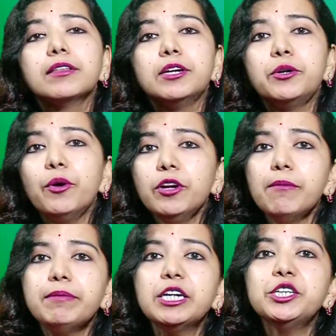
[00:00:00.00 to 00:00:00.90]
The role
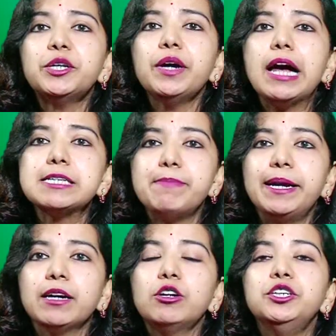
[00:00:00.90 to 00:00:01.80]
of teacher as
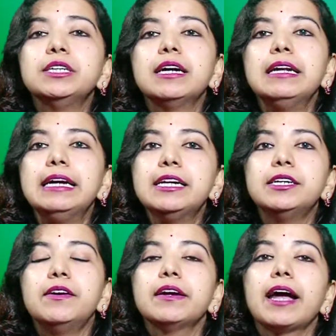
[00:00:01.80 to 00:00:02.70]
pedagogical
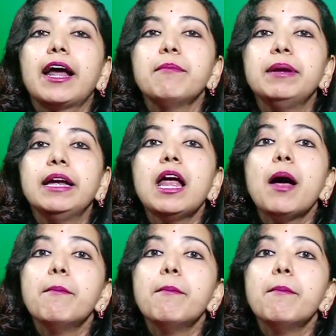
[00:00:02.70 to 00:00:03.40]
leader can be